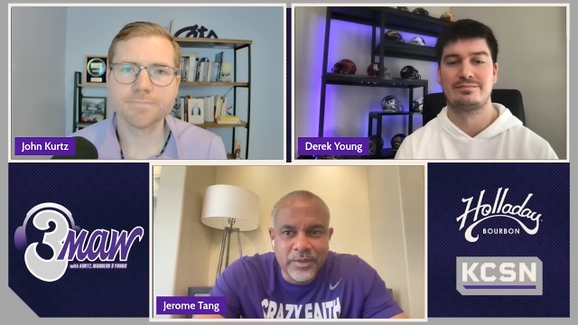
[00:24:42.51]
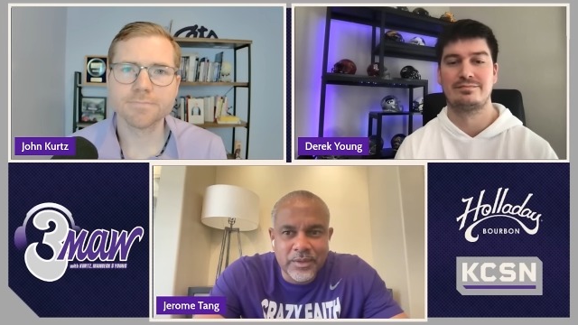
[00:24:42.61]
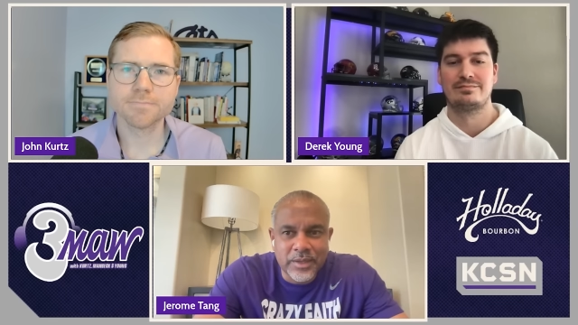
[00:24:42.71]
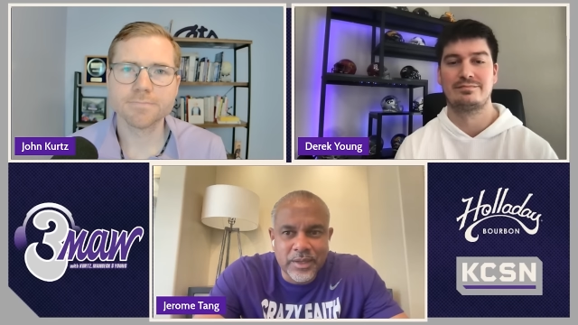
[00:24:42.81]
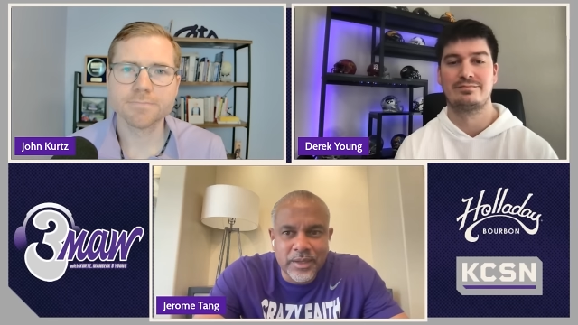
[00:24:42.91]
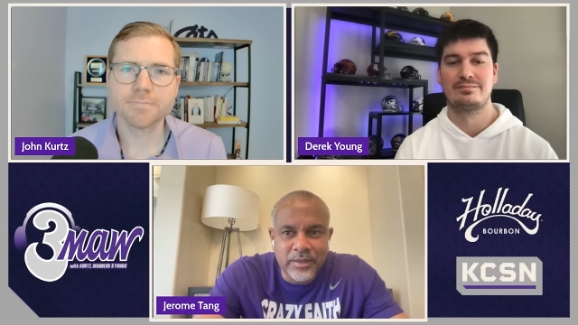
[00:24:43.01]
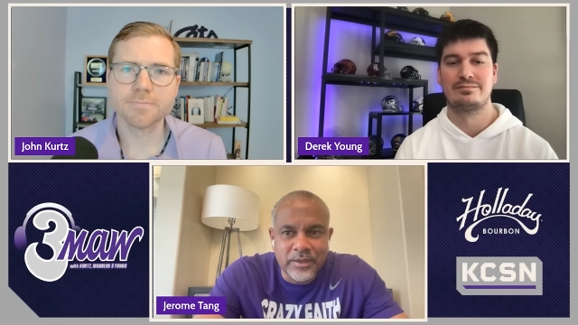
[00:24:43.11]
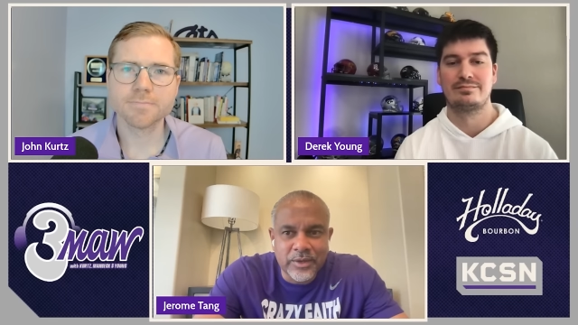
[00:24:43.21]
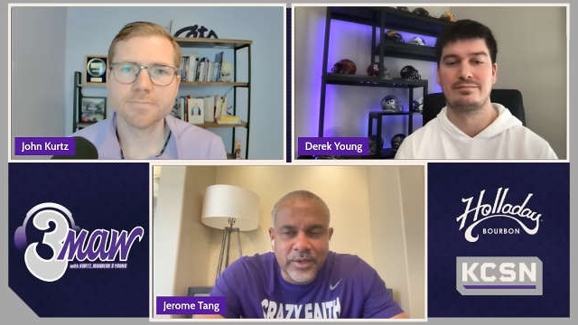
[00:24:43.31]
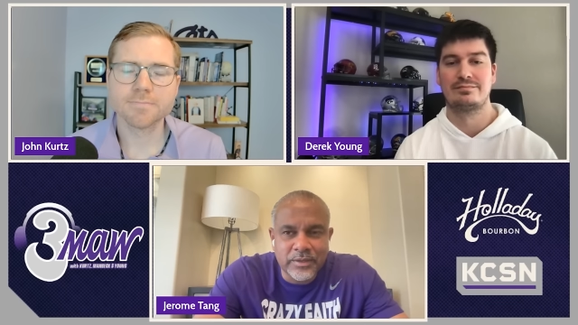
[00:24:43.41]
Speaker 1: uh, I,
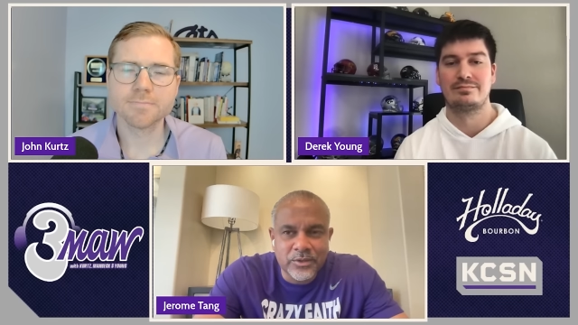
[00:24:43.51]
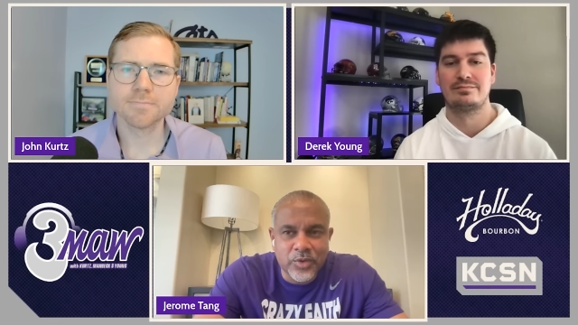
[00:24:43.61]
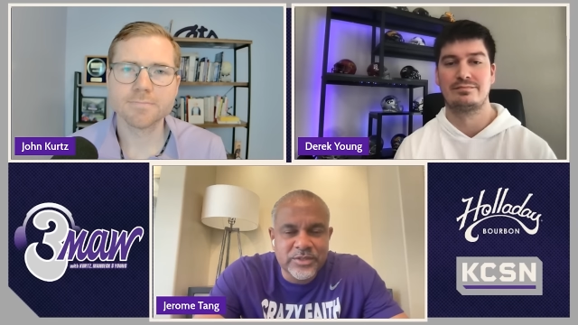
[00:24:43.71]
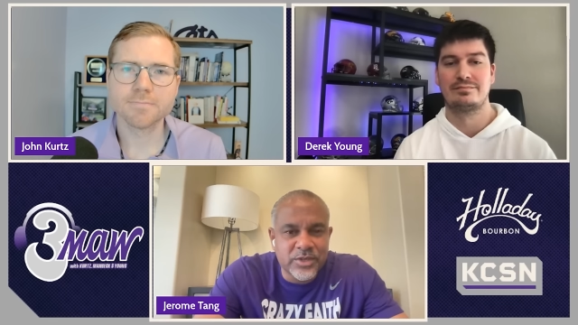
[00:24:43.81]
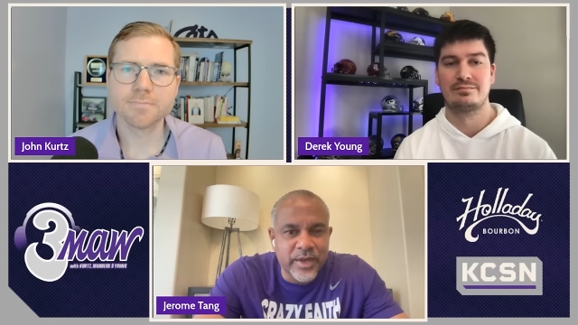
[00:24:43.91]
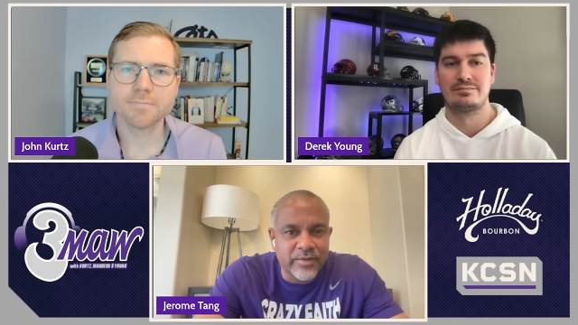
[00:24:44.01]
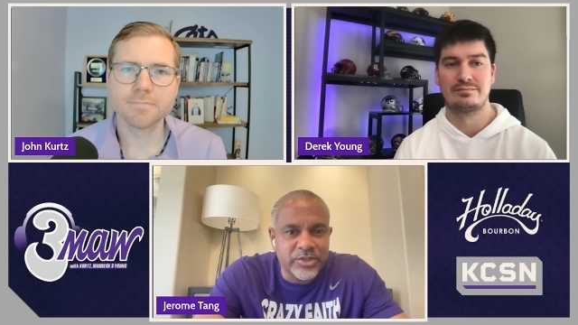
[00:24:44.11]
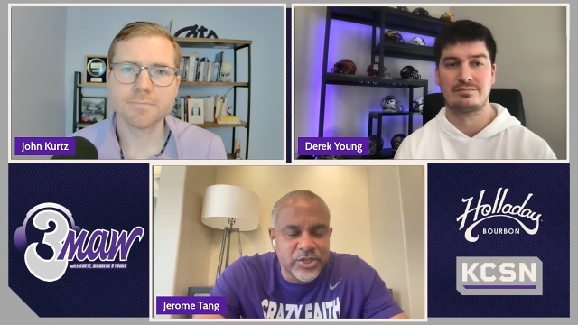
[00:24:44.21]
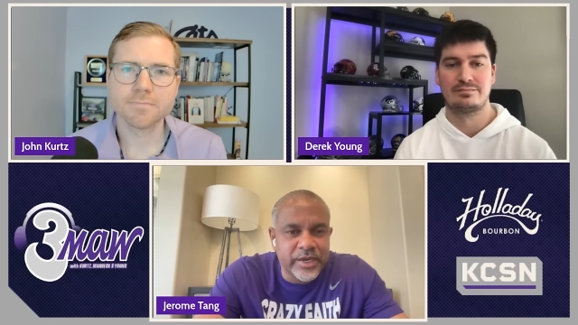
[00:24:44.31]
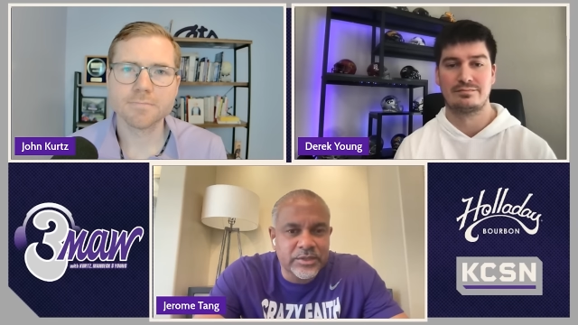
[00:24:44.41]
you know, I, Ques gonna have
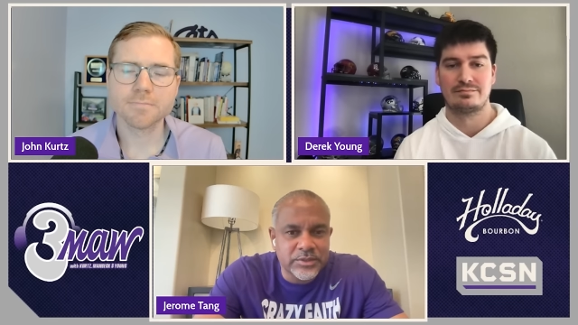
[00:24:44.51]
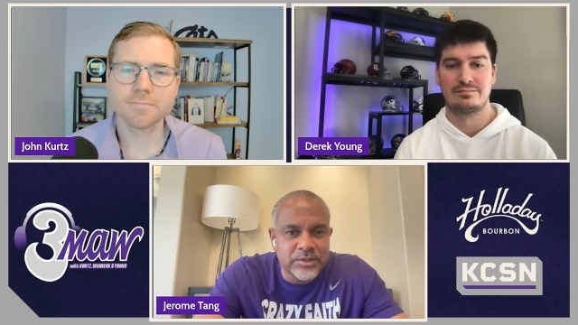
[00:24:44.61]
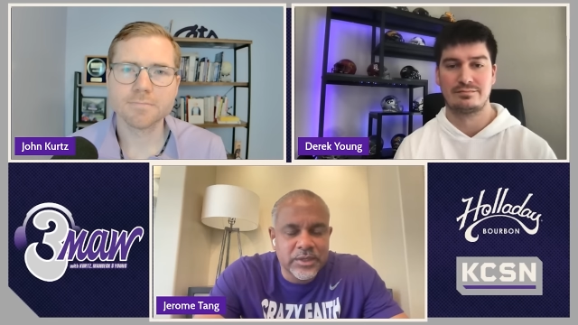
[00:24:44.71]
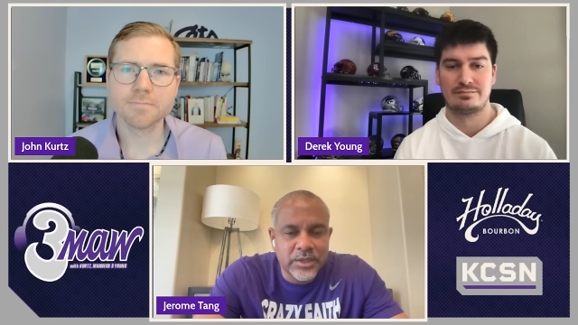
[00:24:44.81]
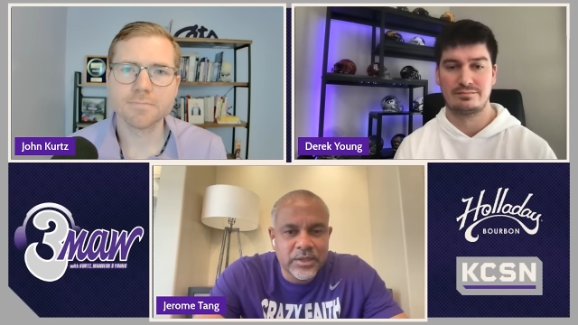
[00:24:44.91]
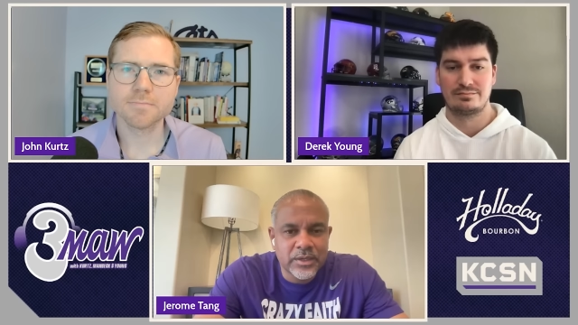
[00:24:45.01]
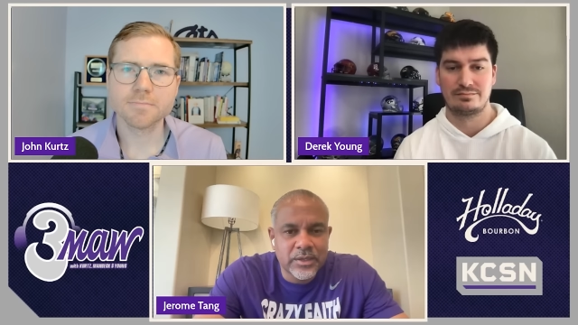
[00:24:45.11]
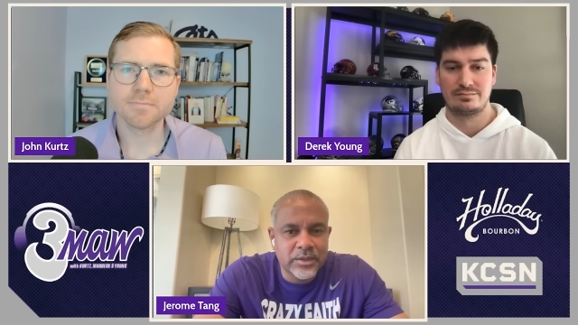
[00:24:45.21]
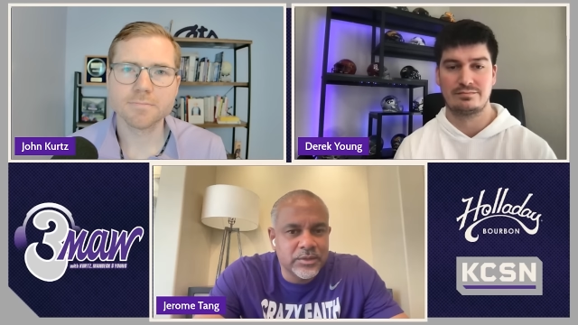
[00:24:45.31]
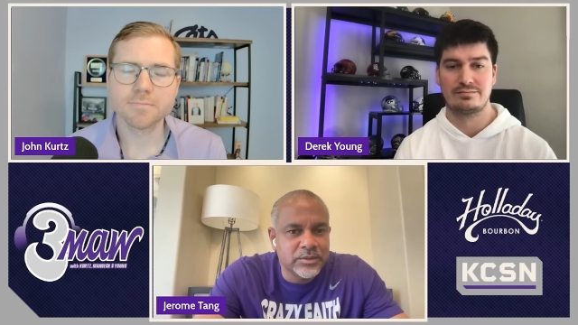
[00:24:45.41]
a chance
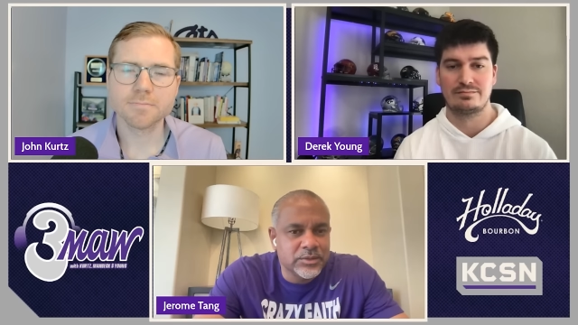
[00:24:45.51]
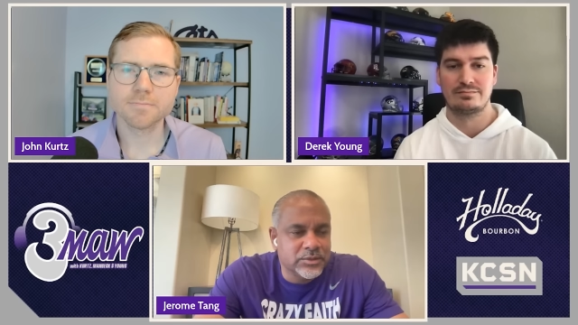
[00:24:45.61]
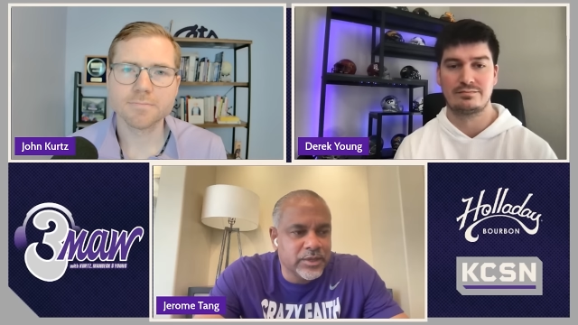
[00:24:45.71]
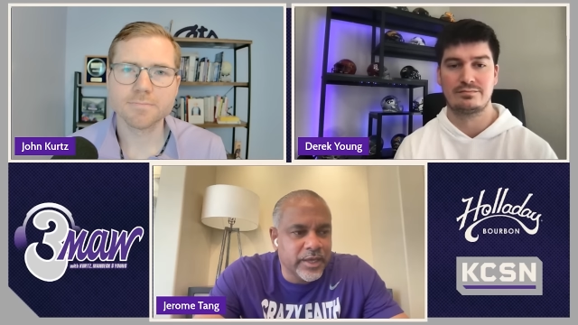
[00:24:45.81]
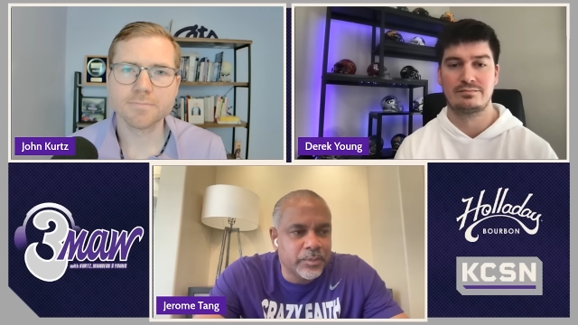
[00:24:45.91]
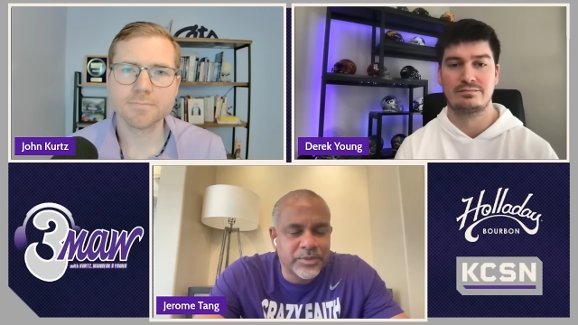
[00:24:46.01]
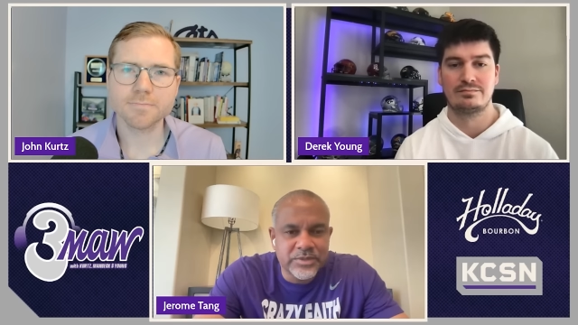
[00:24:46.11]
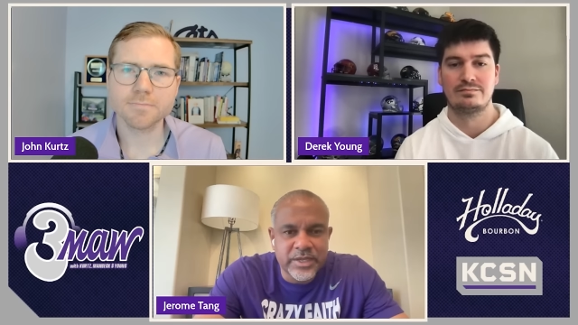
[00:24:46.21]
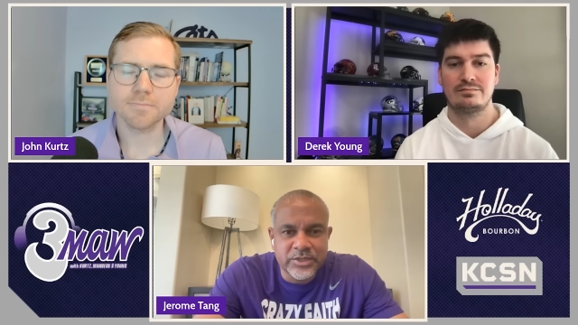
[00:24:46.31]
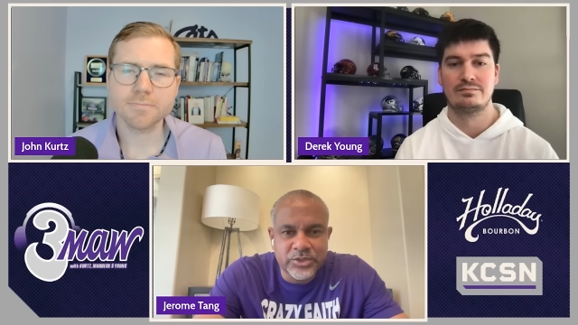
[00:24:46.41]
uh, to, to help
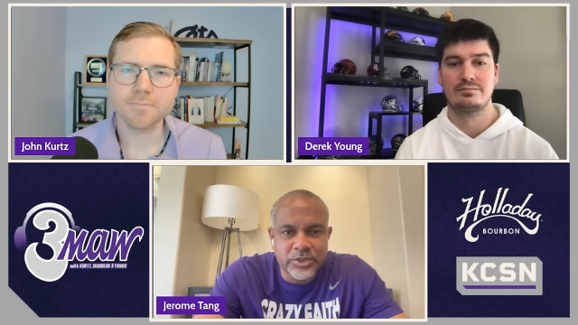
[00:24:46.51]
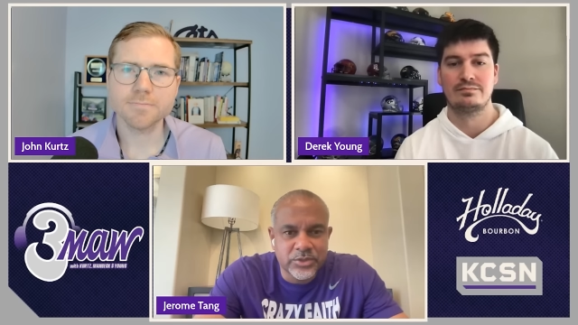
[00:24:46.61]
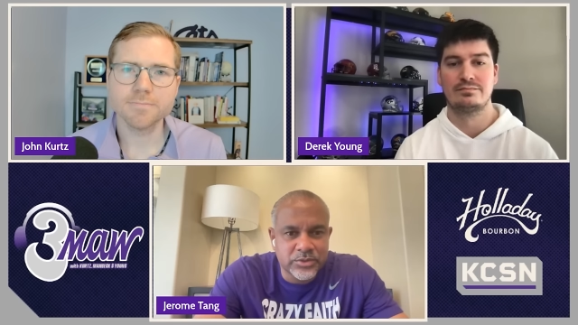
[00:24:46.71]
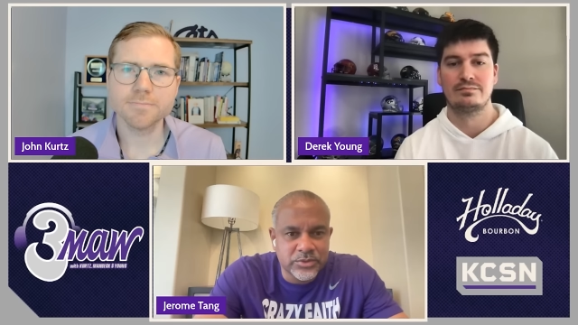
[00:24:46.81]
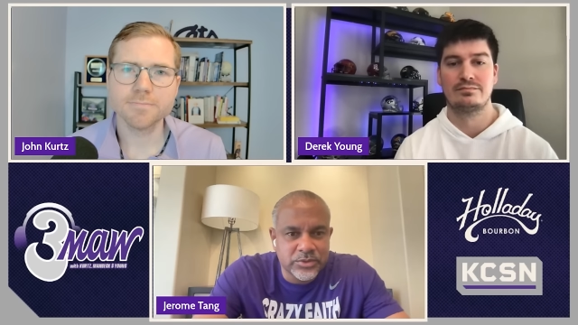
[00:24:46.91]
us next year,